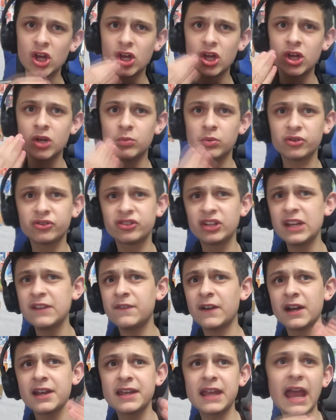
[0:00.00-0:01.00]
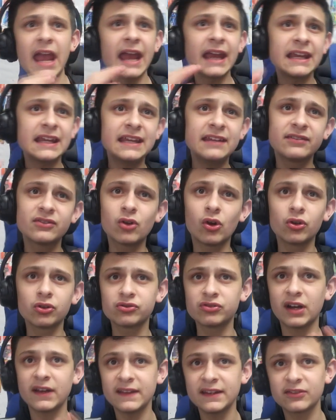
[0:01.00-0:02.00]
Uh, we'll see if I can get any
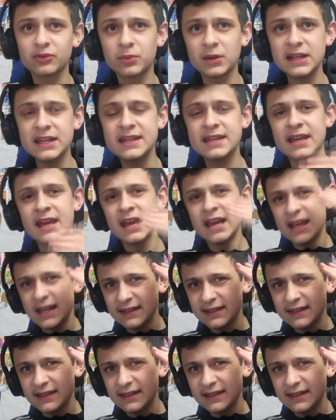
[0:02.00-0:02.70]
scores right this week.